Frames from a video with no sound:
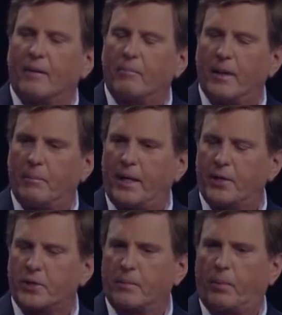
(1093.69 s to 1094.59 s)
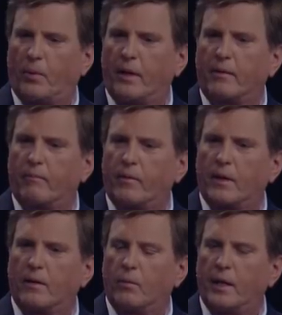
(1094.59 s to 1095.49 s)
but, but here's the point.
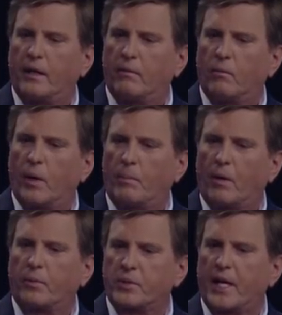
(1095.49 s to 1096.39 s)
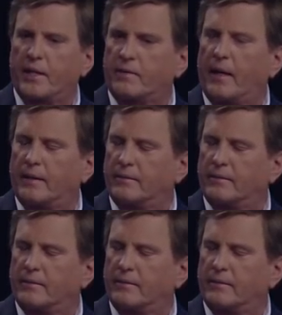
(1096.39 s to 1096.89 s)
We, we both were satisfied.